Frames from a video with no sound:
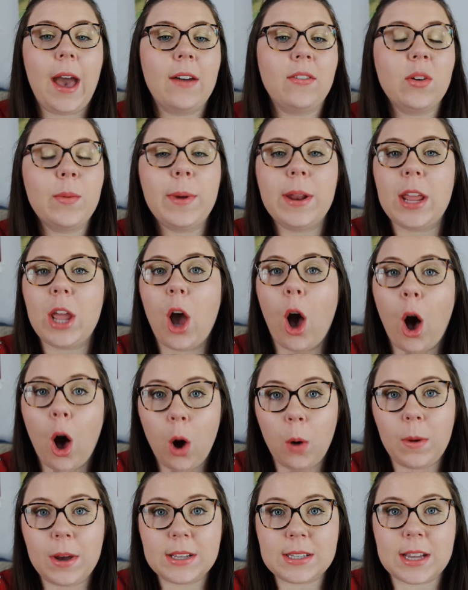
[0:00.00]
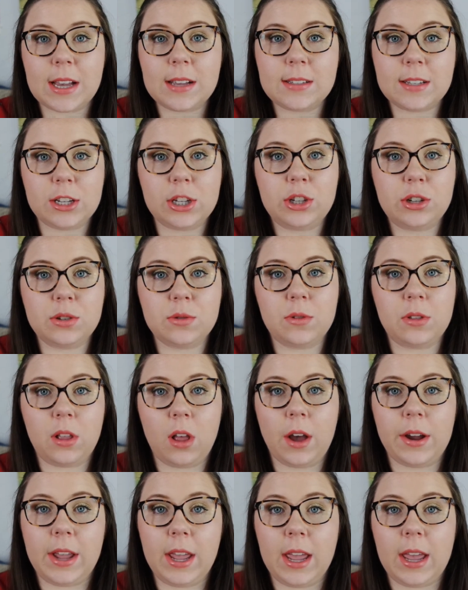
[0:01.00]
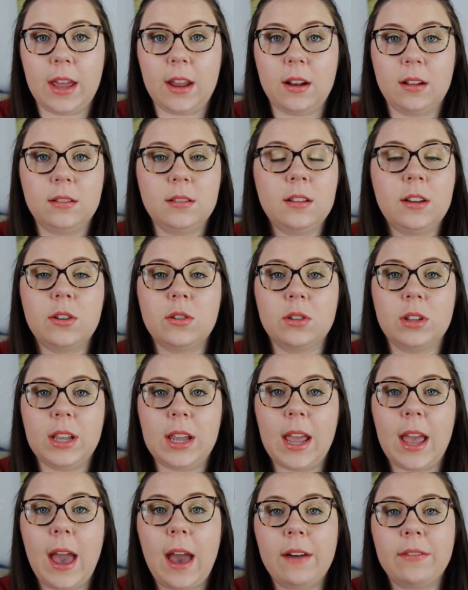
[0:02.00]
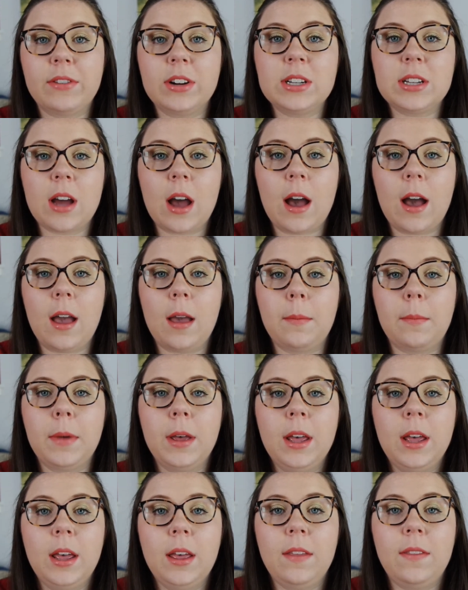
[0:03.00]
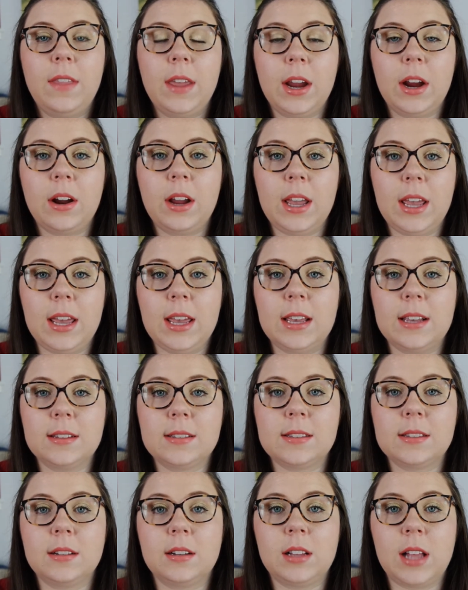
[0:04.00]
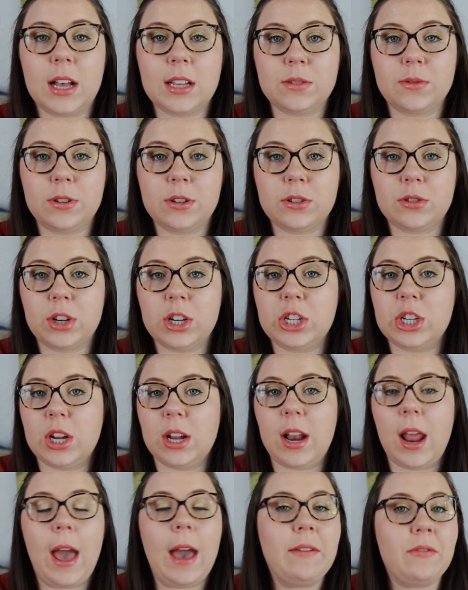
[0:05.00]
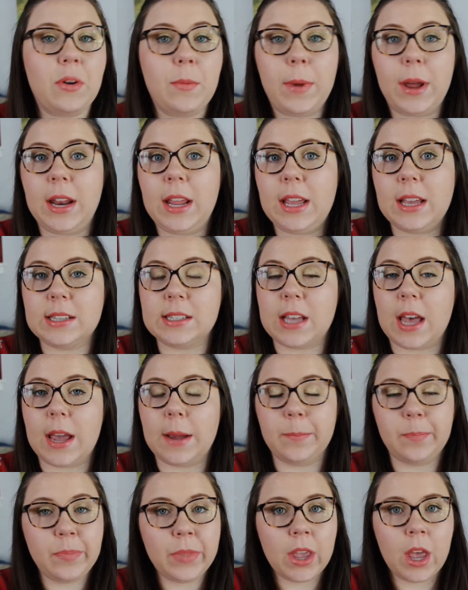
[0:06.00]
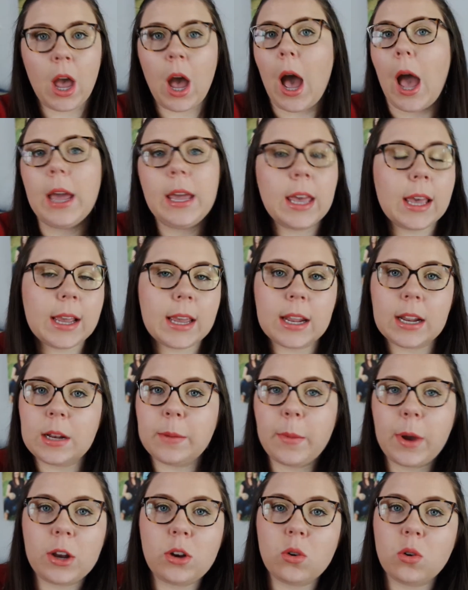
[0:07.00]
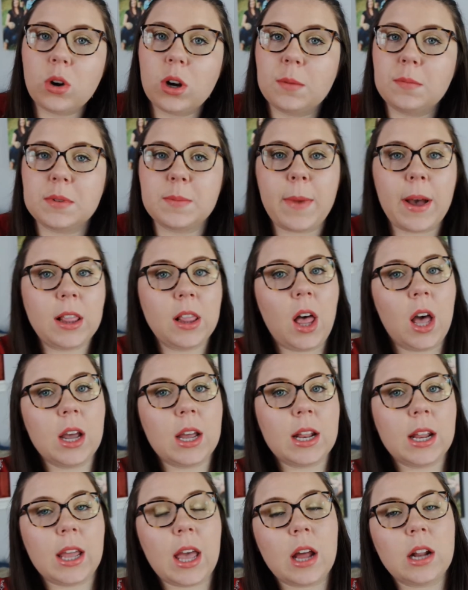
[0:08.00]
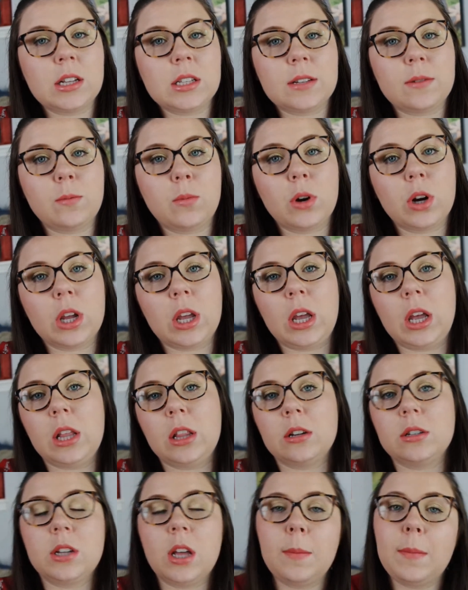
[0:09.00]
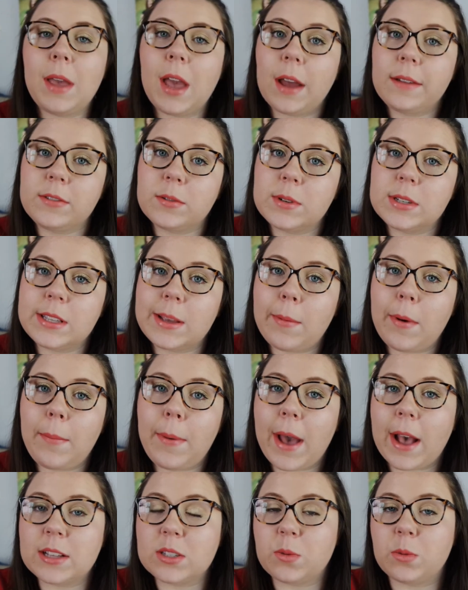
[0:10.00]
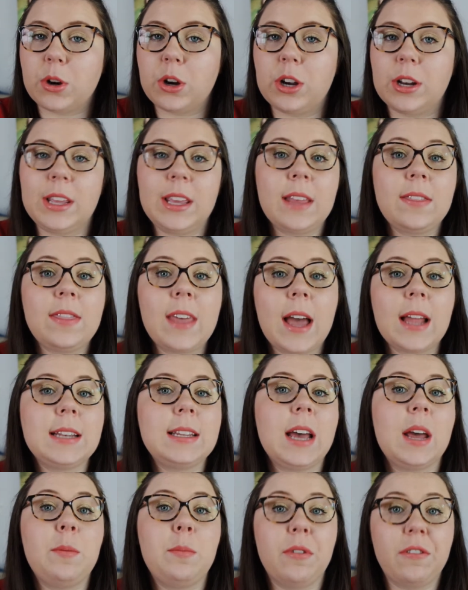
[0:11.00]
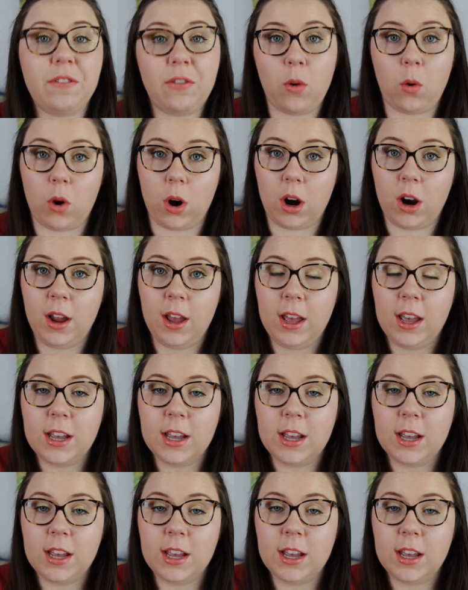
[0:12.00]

Everybody always has issues with logging in. Literally, every time there is class registration, everybody is like, I can't get into my dorms, my login account isn't working, they're telling me I have to reset my password. Get that done before.